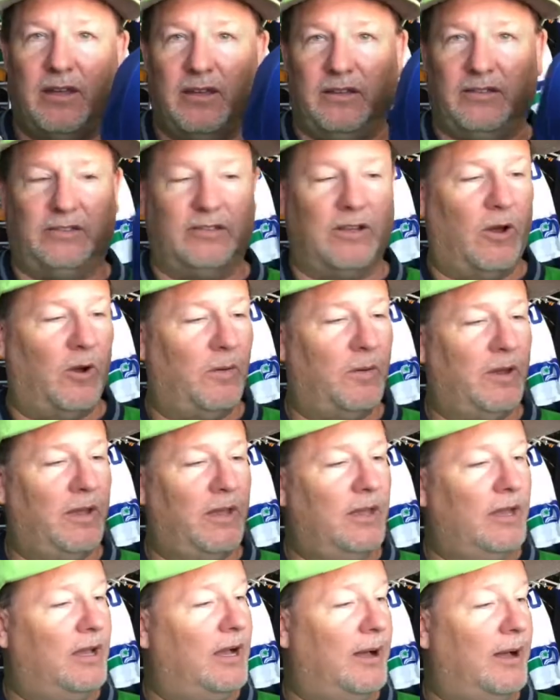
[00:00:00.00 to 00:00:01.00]
So,
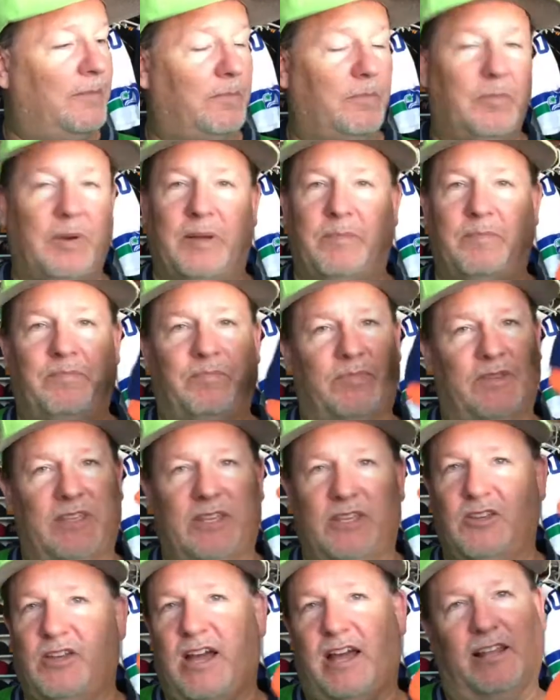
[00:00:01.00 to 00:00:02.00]
but
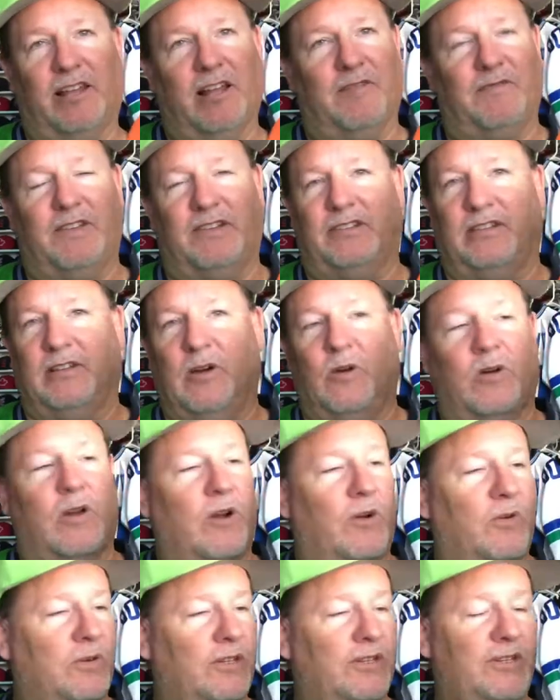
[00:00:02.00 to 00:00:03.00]
you gotta love this
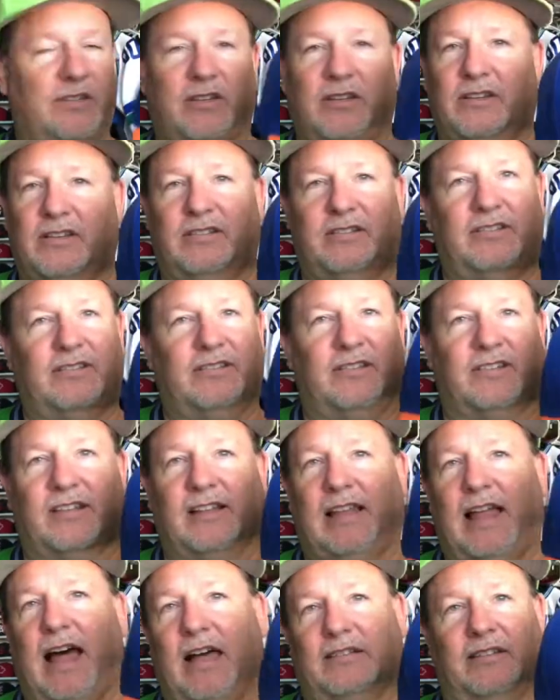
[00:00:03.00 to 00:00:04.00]
logo. This is just
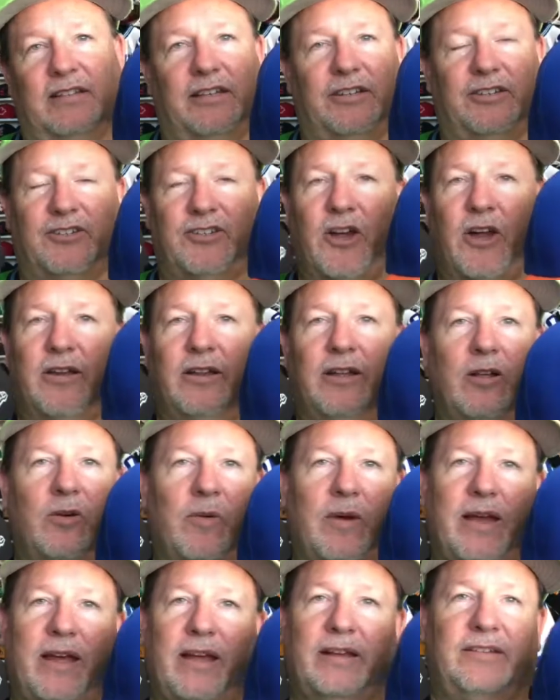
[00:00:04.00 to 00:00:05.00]
classic John
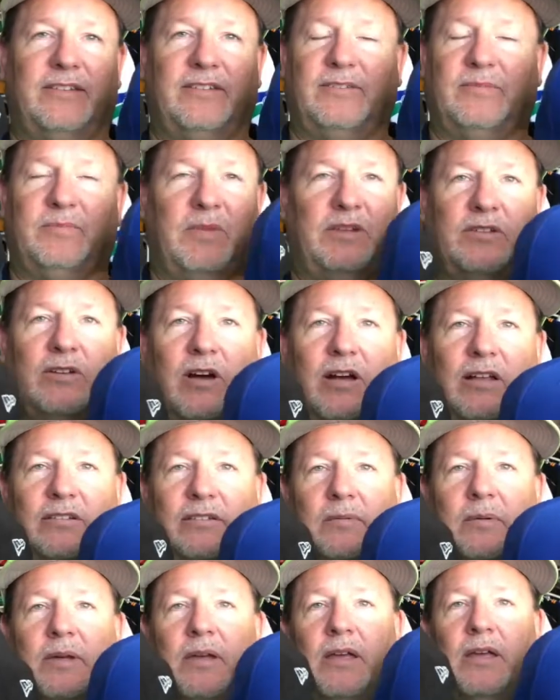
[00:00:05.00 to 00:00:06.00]
Elway. It's awesome.